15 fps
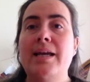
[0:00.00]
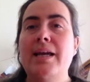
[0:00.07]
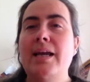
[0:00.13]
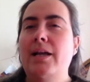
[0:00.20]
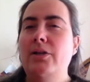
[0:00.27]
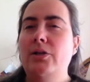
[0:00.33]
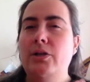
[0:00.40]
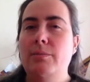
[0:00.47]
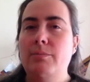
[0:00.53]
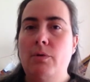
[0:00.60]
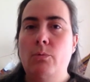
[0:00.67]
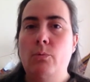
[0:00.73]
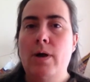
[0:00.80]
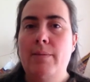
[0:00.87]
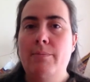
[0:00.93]
and look at
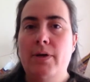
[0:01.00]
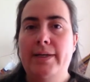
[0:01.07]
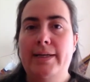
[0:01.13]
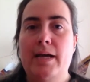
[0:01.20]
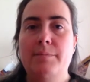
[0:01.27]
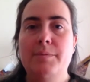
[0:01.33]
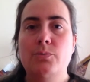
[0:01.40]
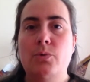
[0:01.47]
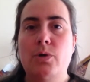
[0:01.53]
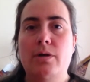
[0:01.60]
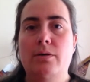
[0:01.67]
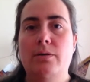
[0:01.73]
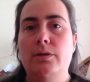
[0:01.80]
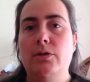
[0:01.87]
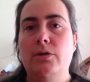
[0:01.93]
where my gaps were
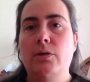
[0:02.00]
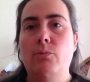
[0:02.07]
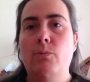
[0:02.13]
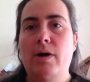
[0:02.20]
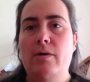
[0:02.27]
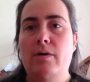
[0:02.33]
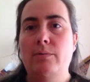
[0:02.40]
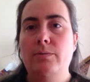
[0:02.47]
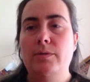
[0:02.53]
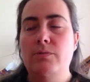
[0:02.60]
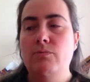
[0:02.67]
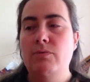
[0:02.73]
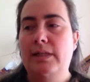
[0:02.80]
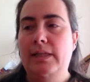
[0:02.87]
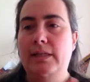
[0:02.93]
and look at where I was
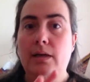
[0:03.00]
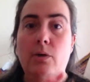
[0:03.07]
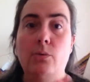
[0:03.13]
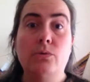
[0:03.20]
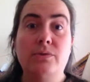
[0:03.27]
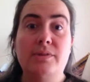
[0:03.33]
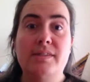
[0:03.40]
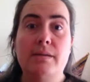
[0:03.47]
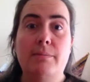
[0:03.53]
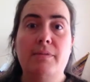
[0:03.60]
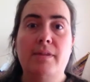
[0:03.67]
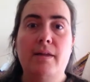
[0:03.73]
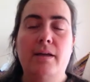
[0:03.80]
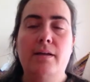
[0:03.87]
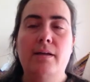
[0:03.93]
really low on
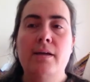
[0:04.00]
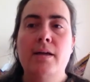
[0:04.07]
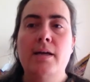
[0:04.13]
something